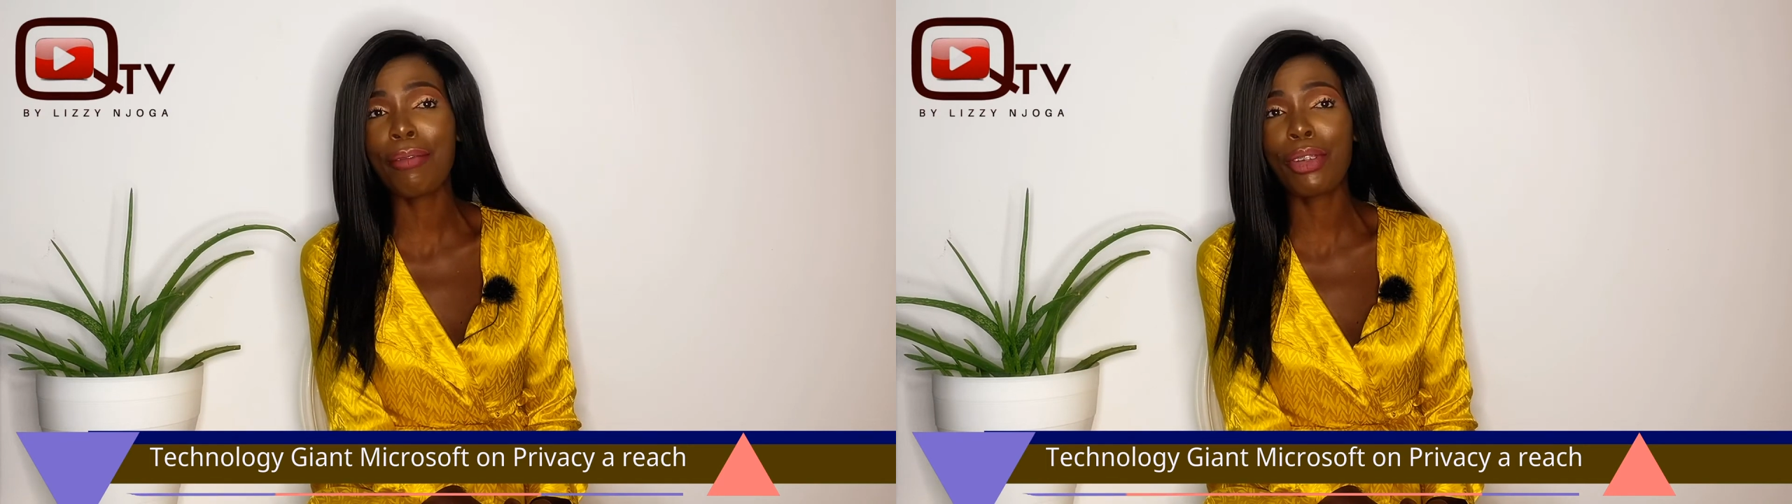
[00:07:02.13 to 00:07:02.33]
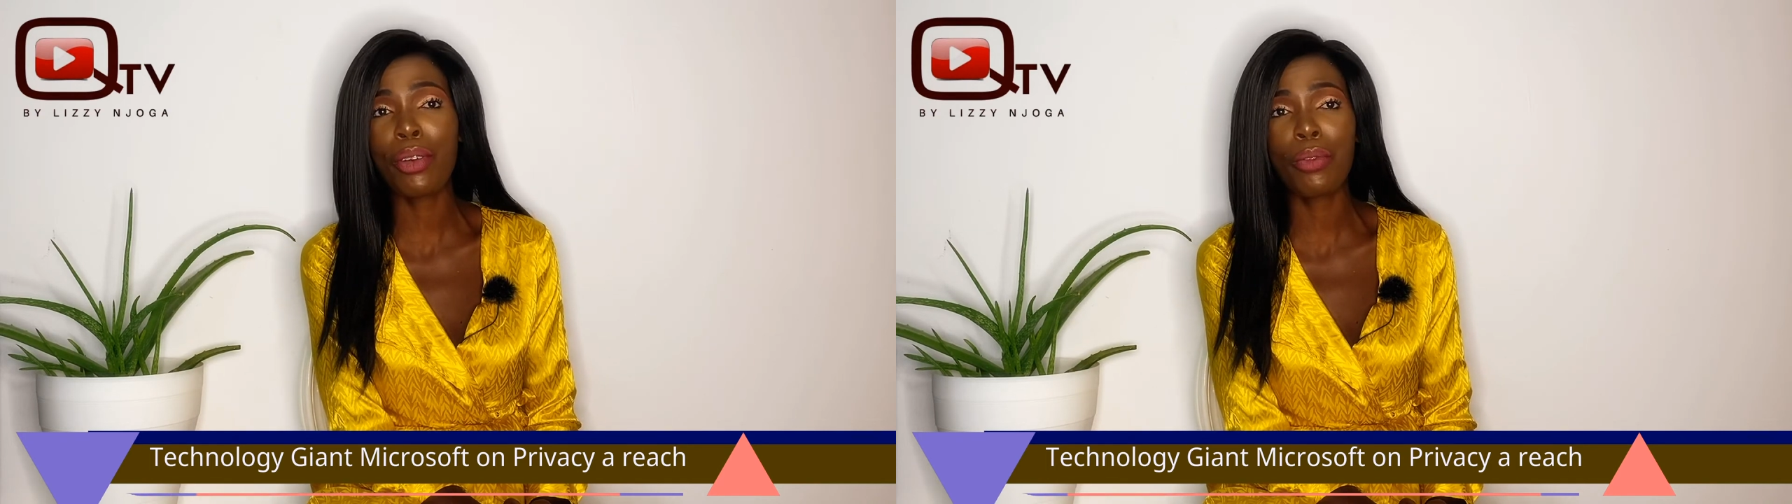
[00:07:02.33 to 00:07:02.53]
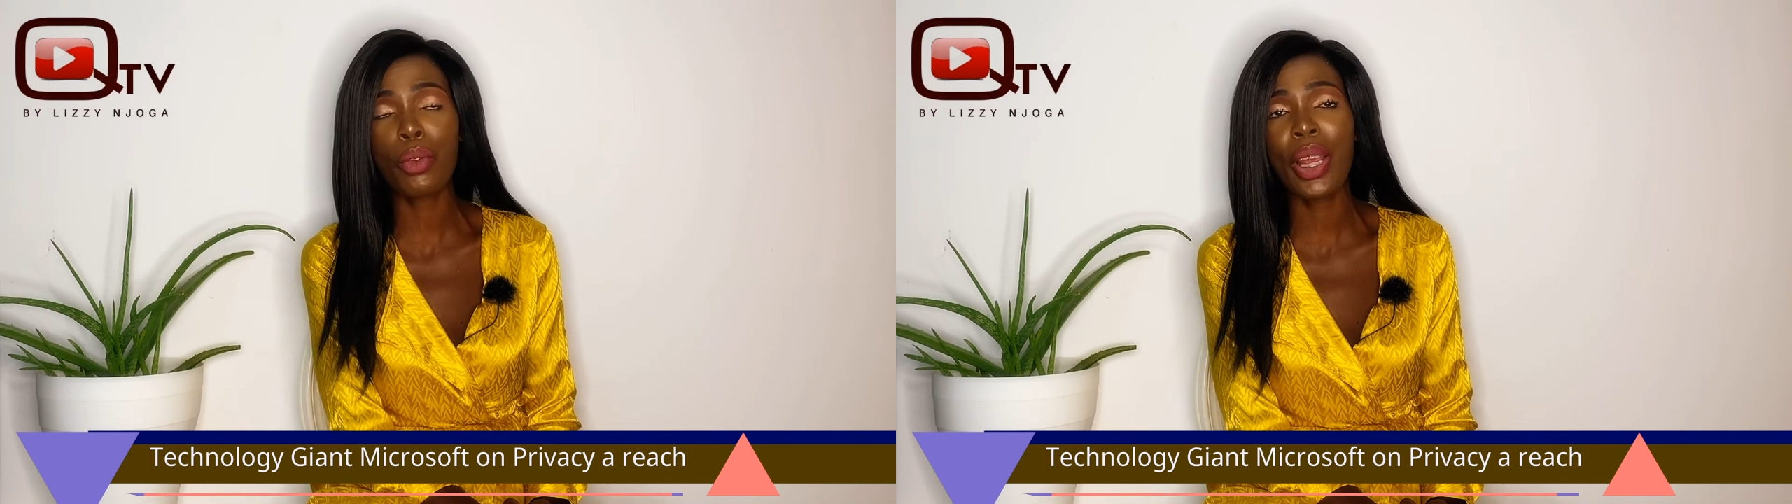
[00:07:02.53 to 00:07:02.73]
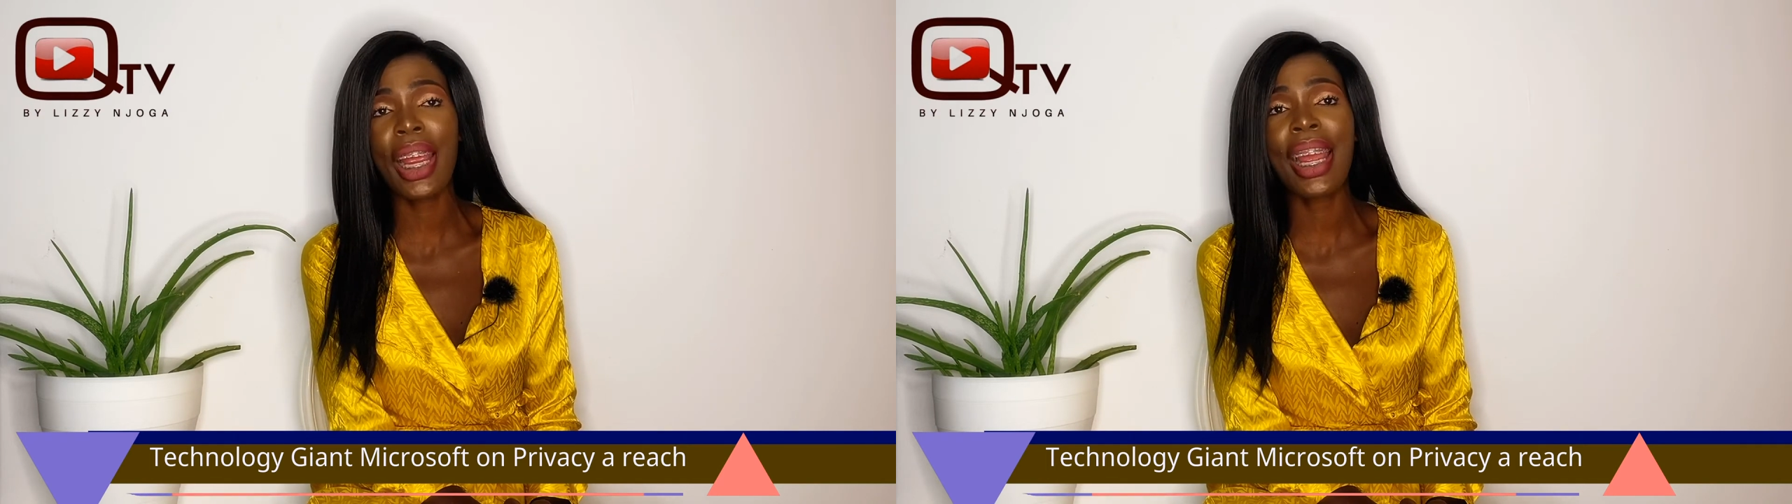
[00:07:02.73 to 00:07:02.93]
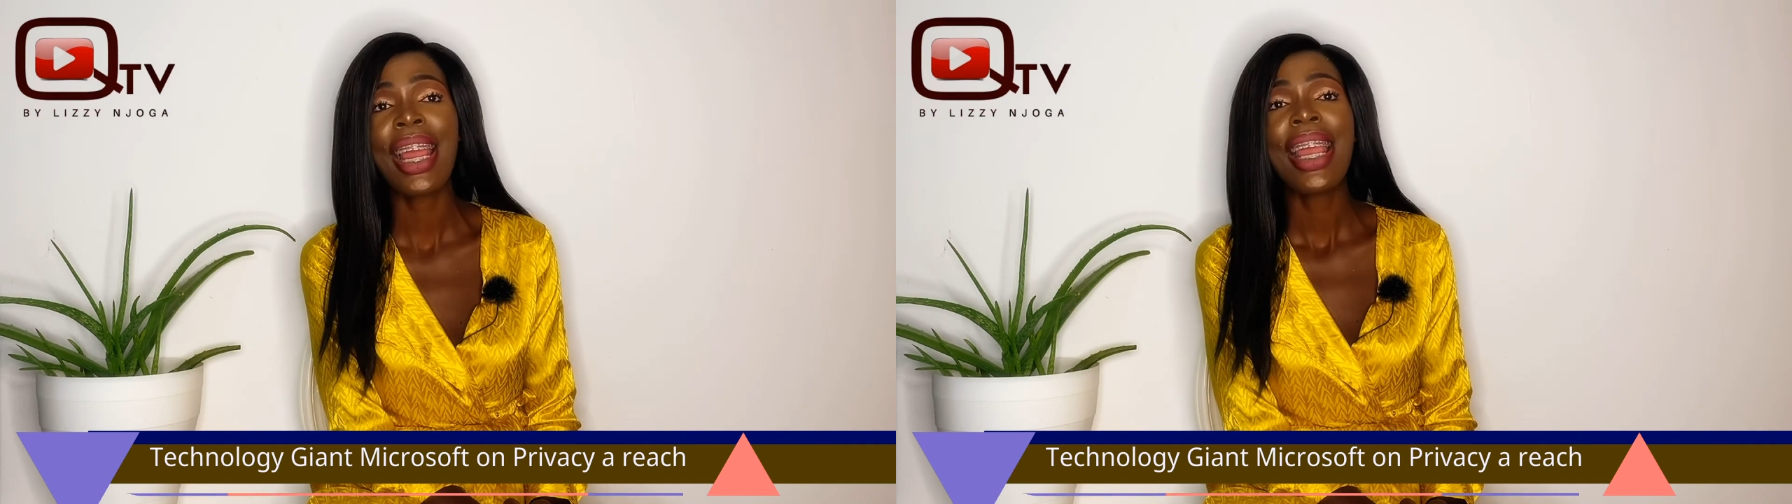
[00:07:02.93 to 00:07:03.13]

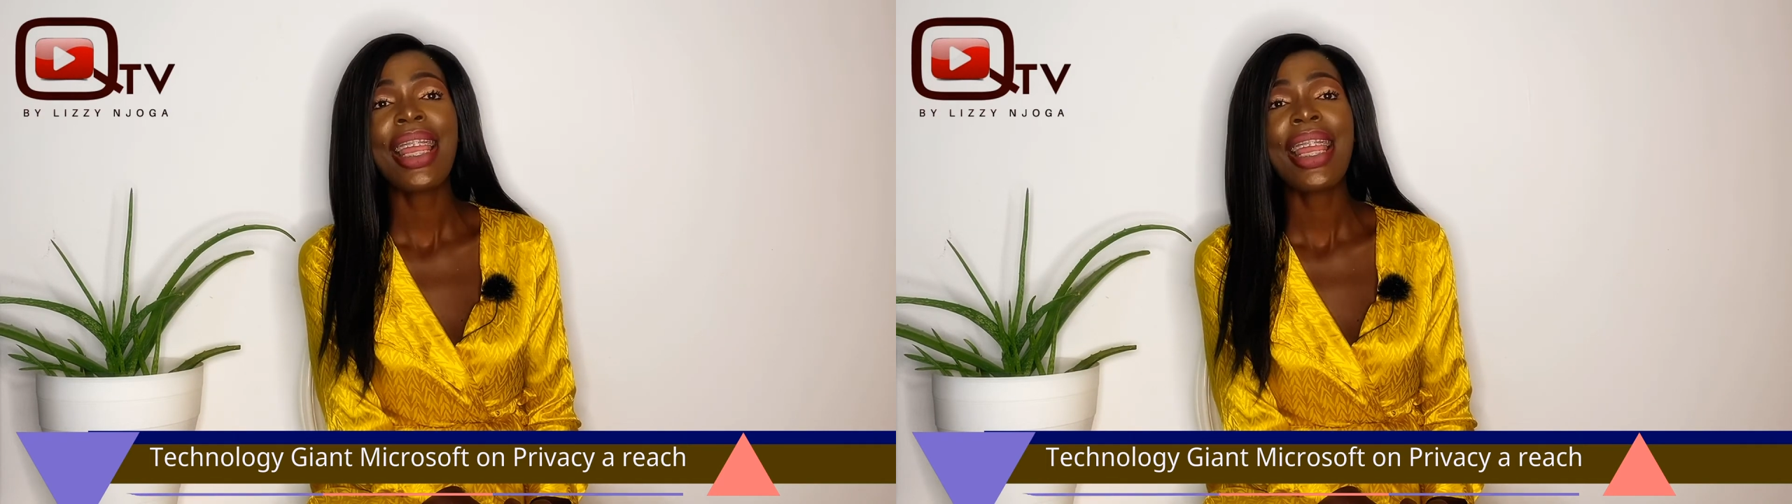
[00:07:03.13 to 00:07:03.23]
software,